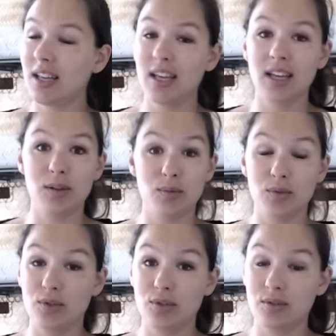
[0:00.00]
it
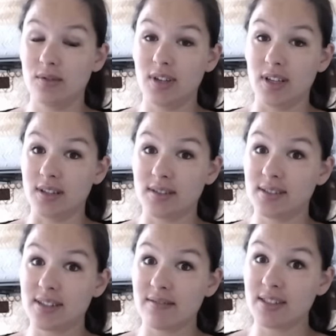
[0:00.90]
is the
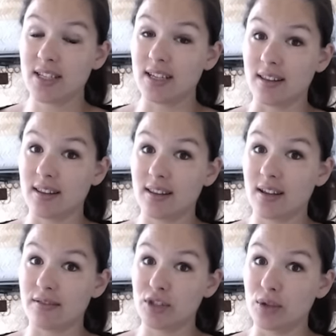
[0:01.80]
17th
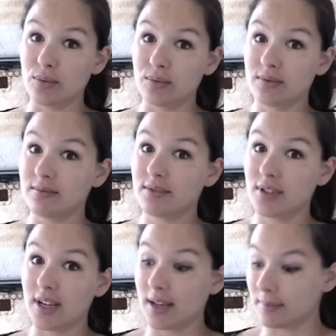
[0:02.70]
of June
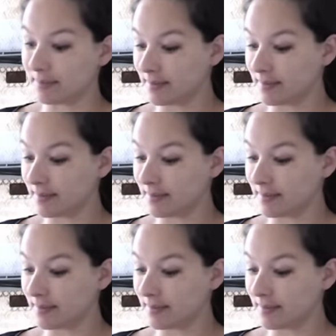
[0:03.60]
today.